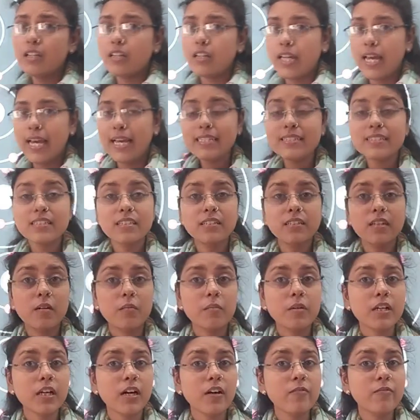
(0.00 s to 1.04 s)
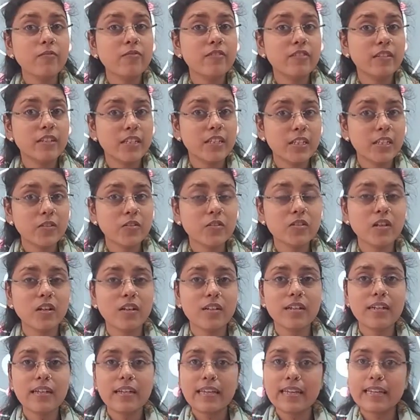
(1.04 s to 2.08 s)
as the number of
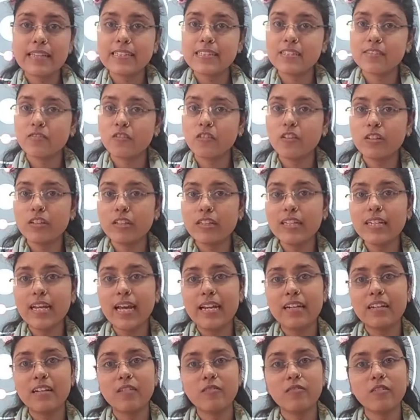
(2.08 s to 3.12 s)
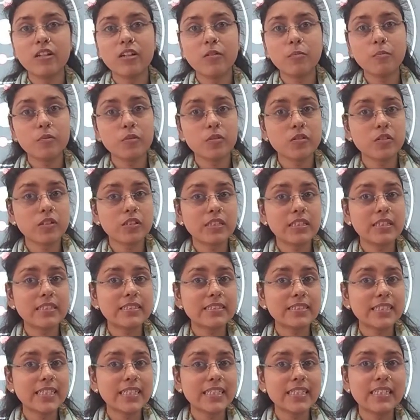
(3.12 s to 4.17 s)
neutron is 14 and number of proton is
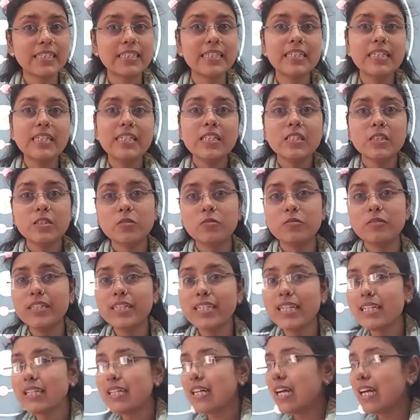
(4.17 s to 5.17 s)
13, so we can